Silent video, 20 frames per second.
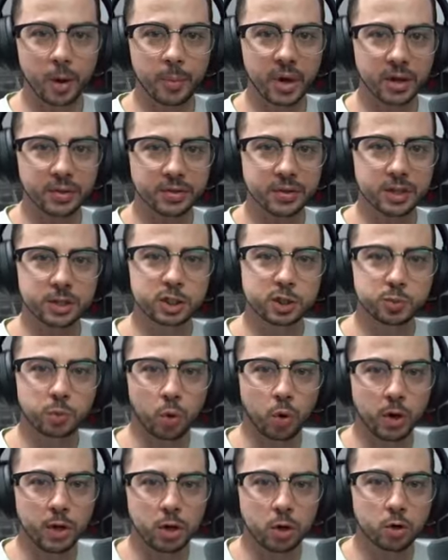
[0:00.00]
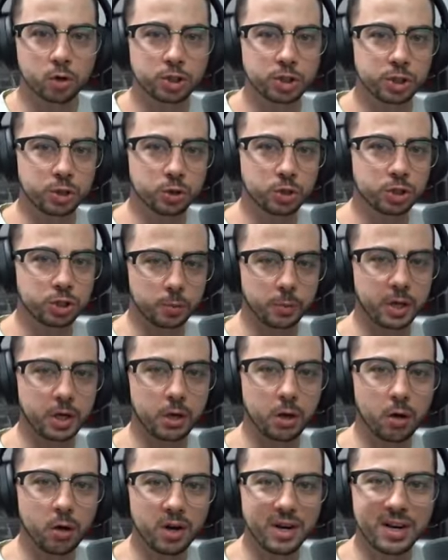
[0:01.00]
about this point, her shield should be
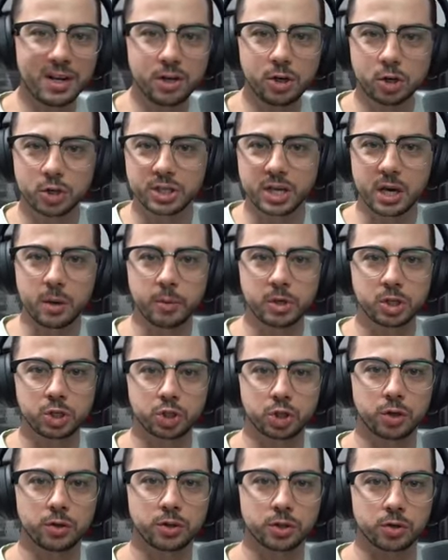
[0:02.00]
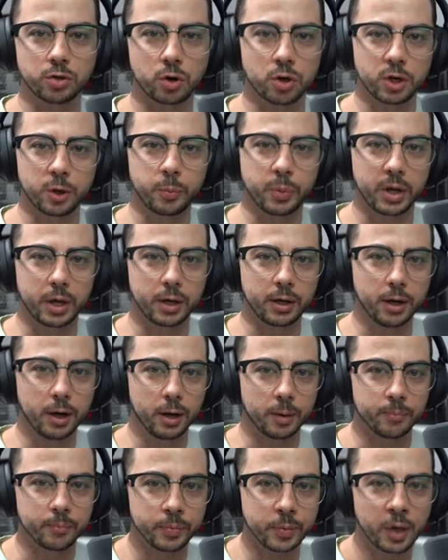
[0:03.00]
gone and your damage should start to pick
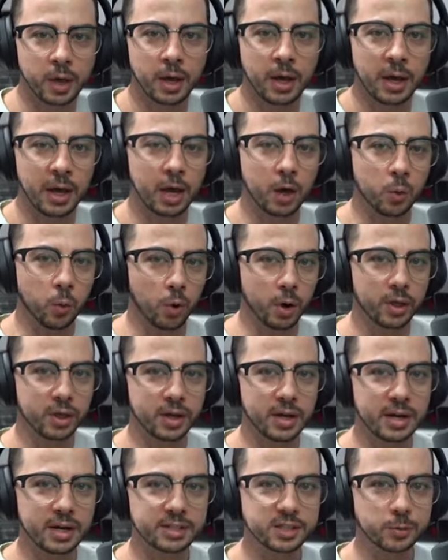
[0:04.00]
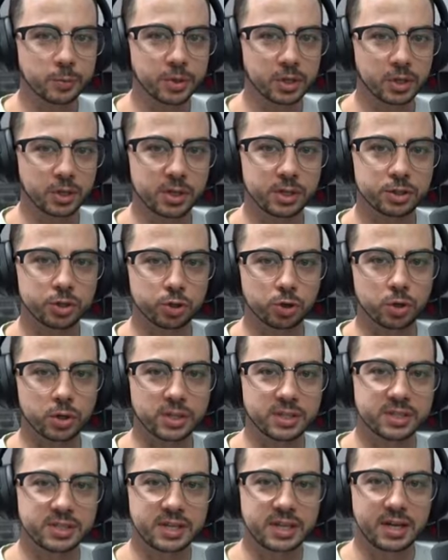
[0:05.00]
up. And one of the next abilities you're going
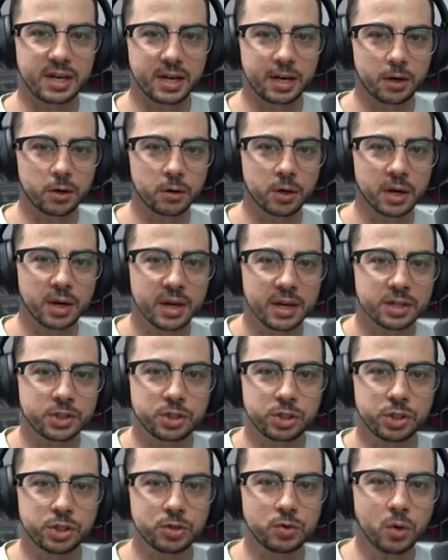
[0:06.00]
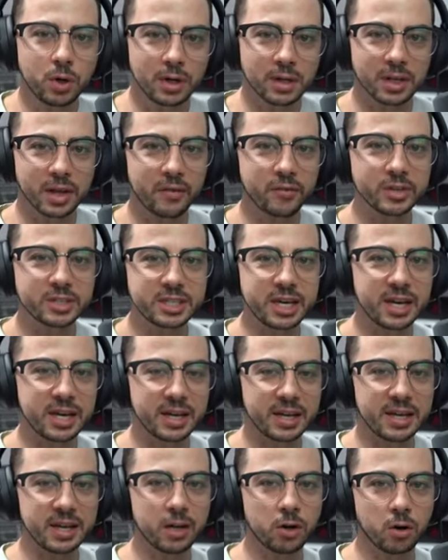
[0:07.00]
to see here is she's going to levitate
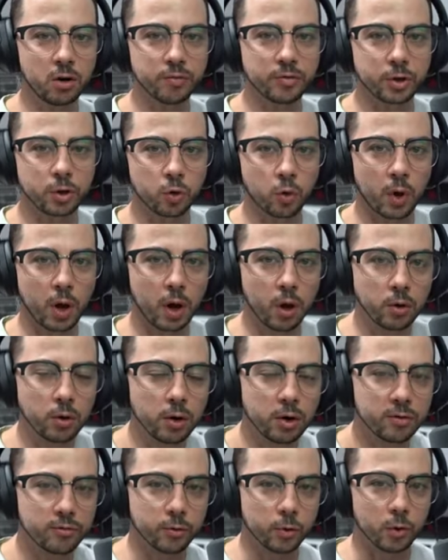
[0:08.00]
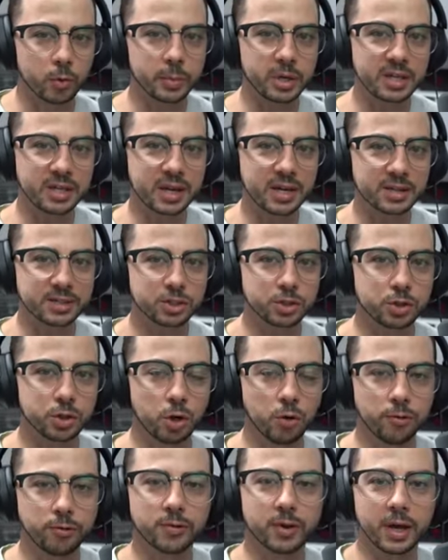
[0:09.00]
again off the ground, forming that
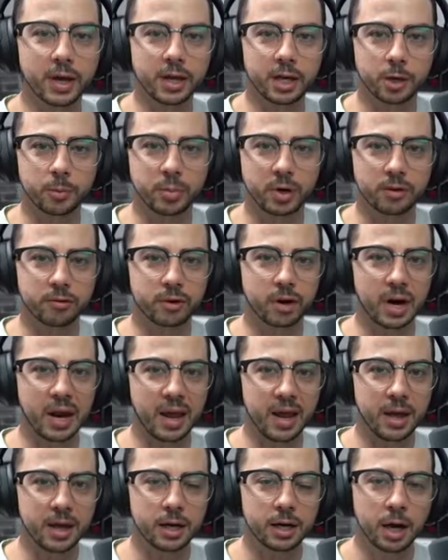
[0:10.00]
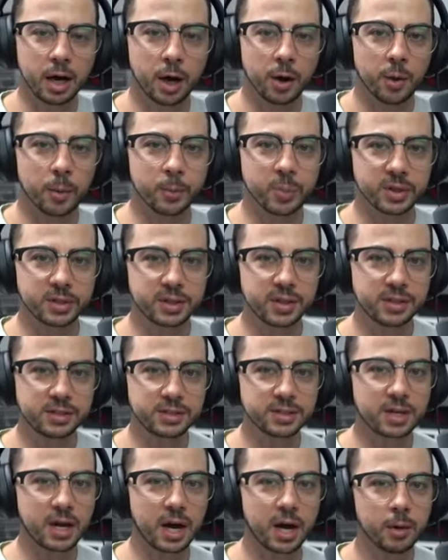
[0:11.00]
snowflake above her hand. But this
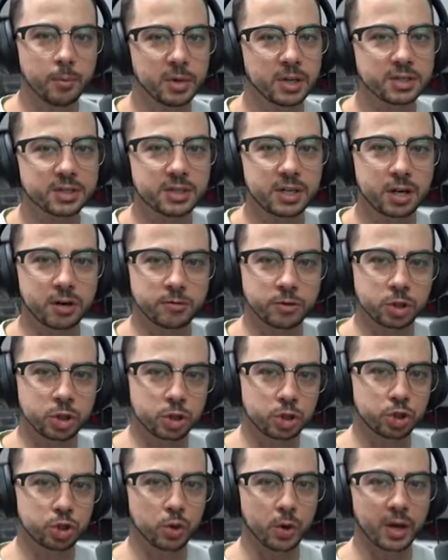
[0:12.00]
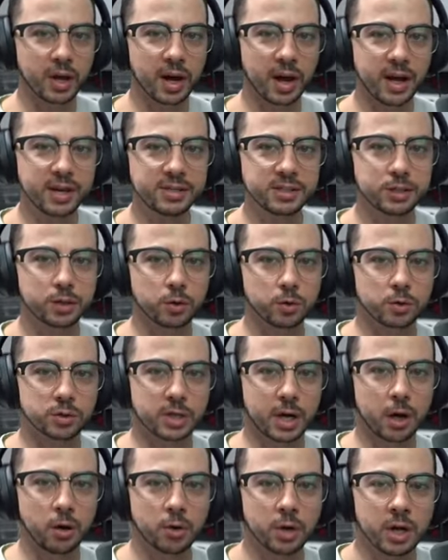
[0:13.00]
time, instead of just shooting icicles
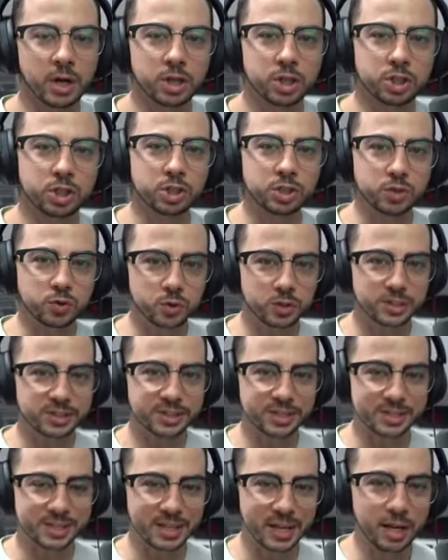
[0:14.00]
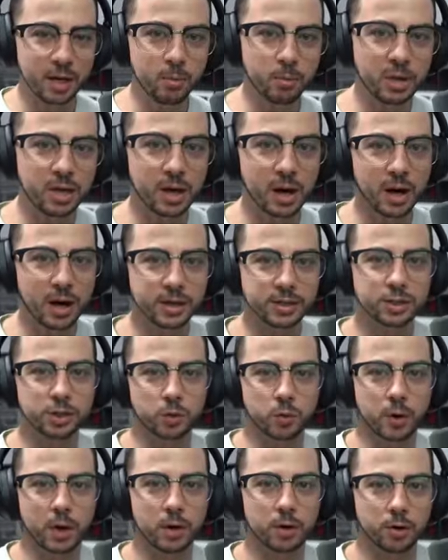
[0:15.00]
out, she's going to slam the ice
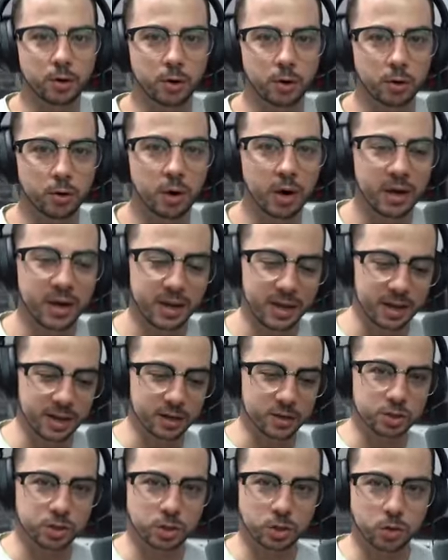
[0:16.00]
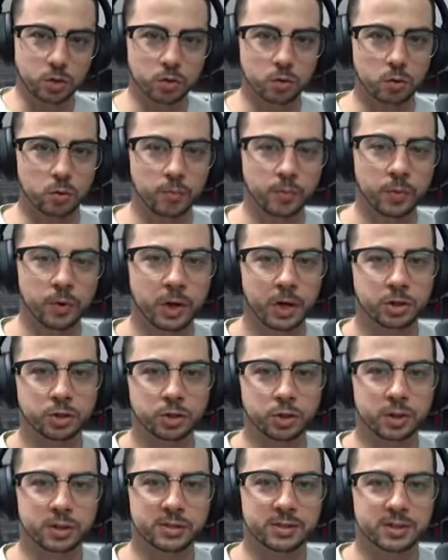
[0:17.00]
around her in a circle. As
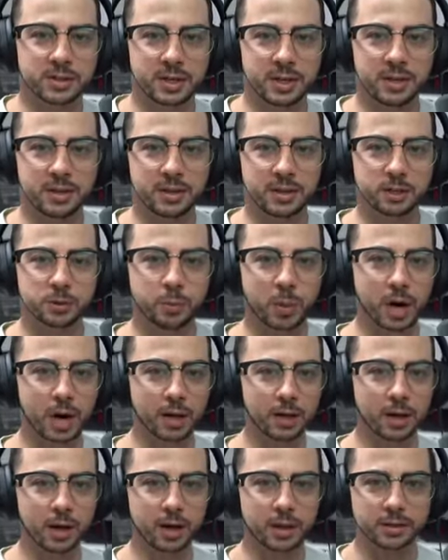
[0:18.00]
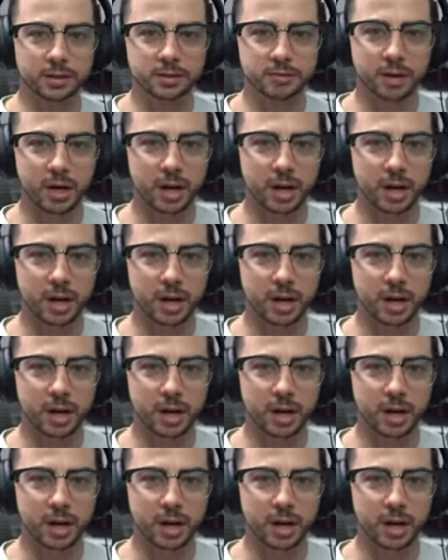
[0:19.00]
you can see, these pylons of